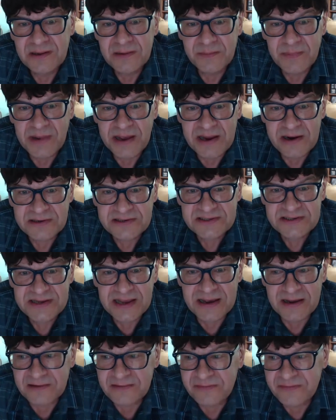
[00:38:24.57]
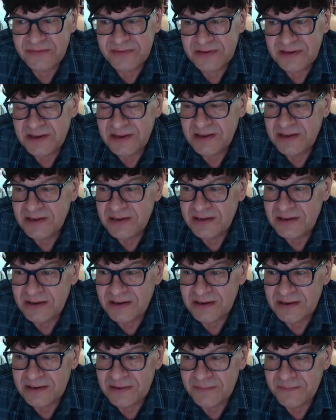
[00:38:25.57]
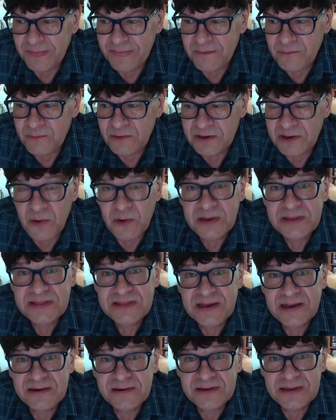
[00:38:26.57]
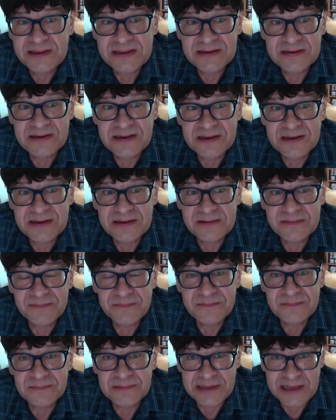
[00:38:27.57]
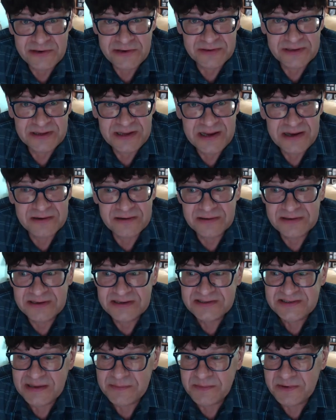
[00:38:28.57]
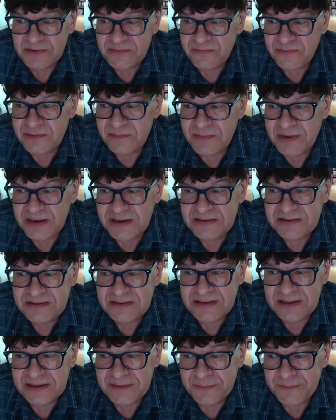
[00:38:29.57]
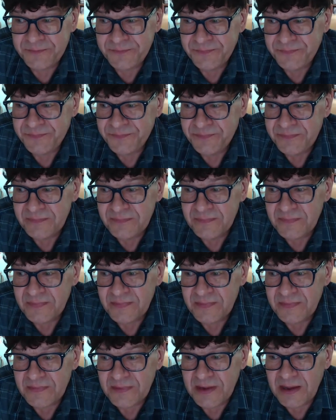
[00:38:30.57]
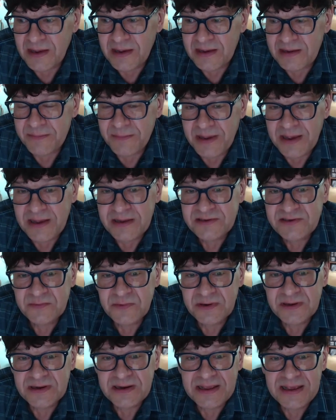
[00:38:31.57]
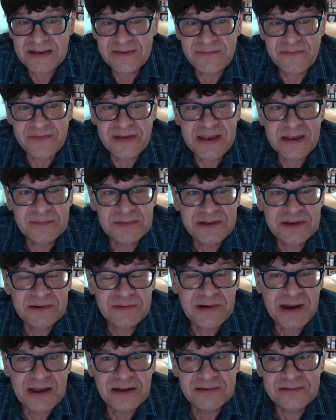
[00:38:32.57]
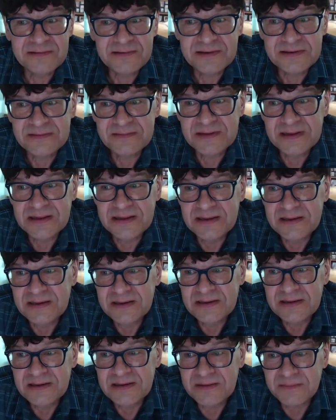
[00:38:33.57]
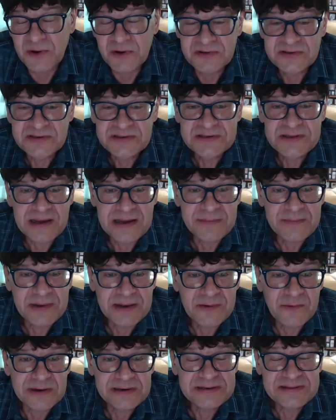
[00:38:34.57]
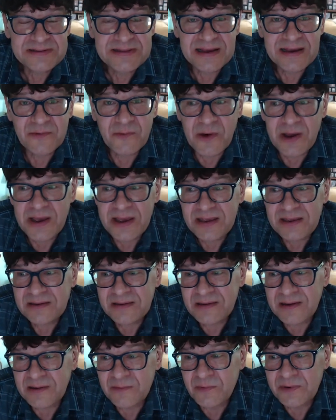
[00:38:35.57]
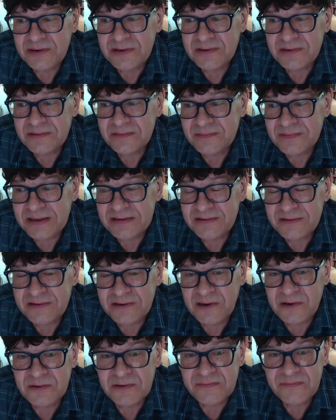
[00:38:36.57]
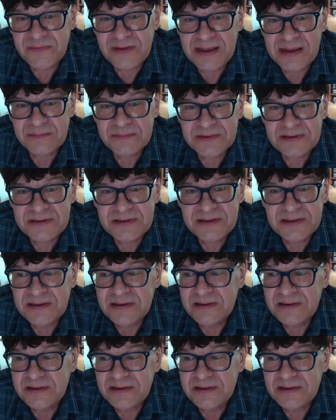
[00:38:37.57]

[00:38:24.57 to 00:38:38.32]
by ourselves. Um, we're going there in uh, later in the year in December for a month, and I imagine we're going to have family around. And most of the time, I want it that way. I want to get to know her family,